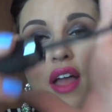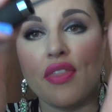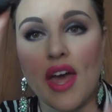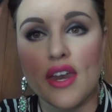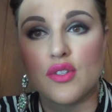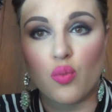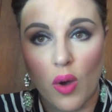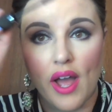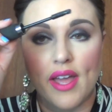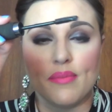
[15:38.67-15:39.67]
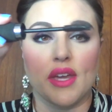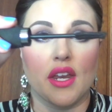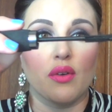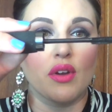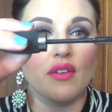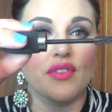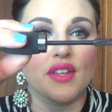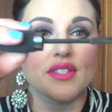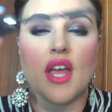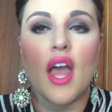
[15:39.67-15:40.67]
and that is why I'm getting rid of
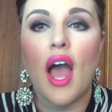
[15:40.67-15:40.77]
this.